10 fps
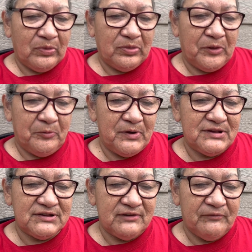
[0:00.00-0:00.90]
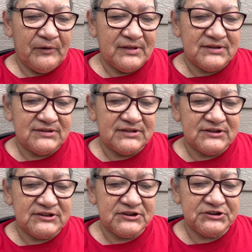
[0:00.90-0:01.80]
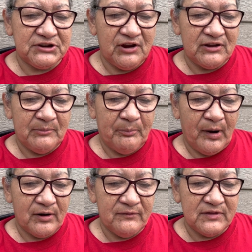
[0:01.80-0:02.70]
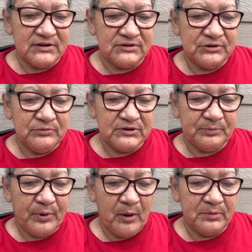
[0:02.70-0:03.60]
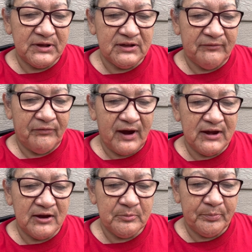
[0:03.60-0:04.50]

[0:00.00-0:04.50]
The reason for this decision on the part of the Sioux was probably the fighting